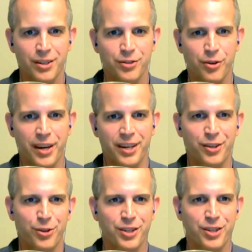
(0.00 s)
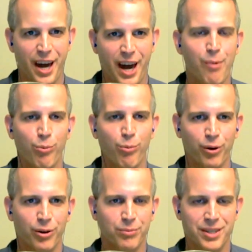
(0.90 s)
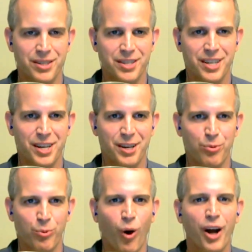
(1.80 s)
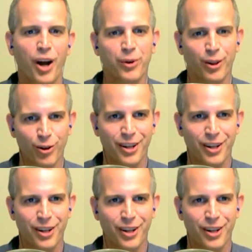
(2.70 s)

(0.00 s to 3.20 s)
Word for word: So they can use a cable modem to see what it would look